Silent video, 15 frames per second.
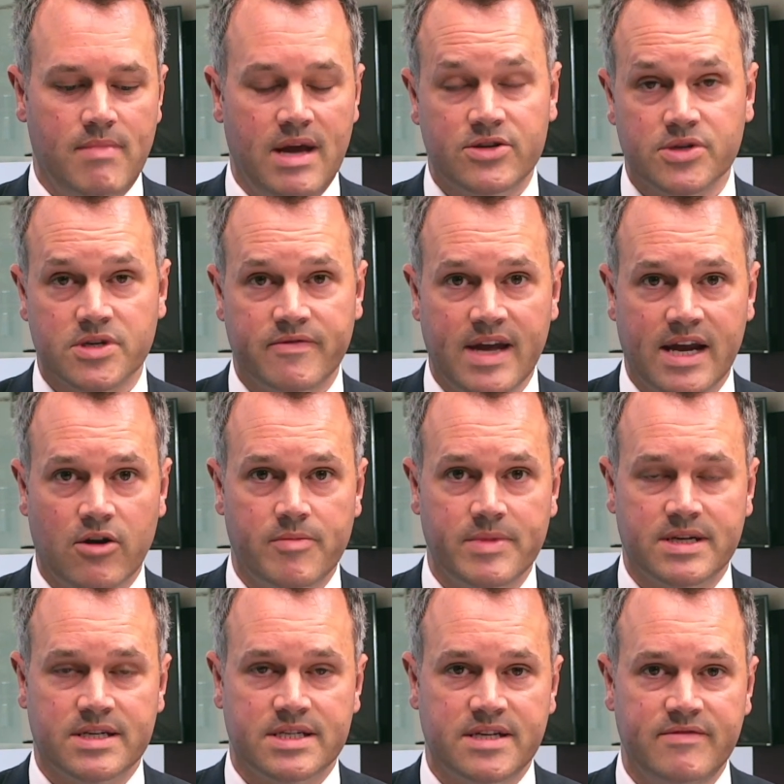measures of
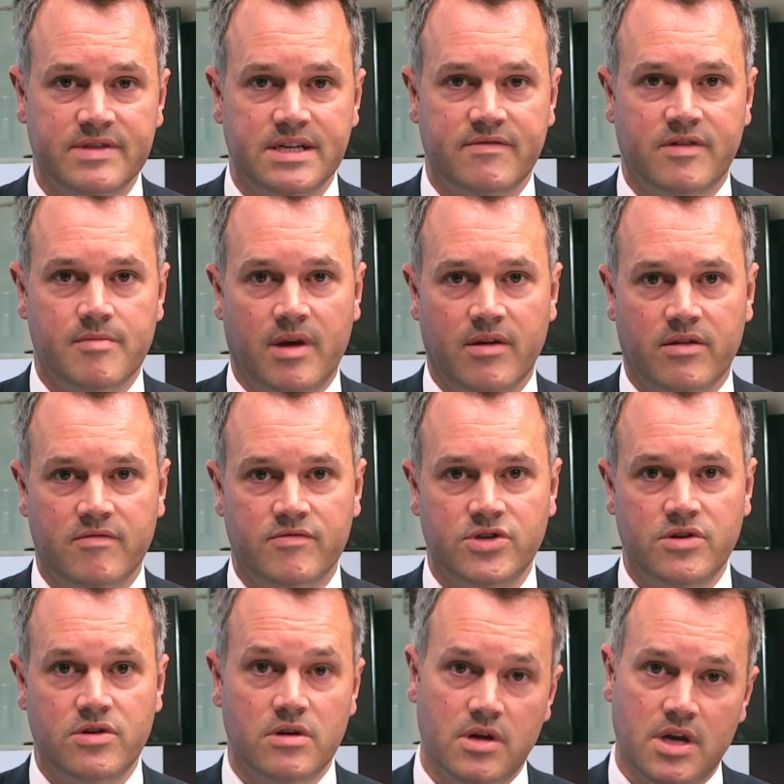economic activity for the month of
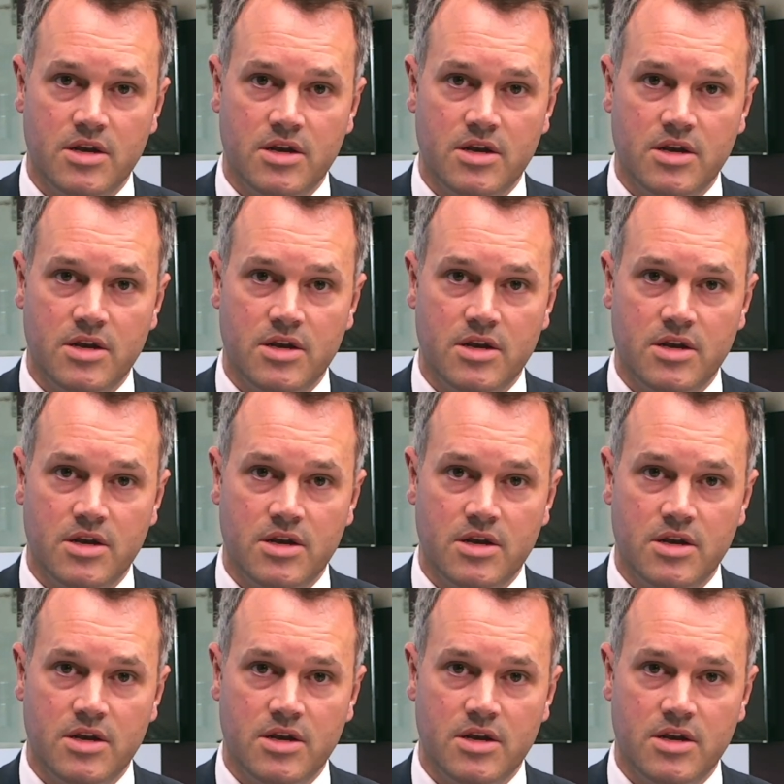June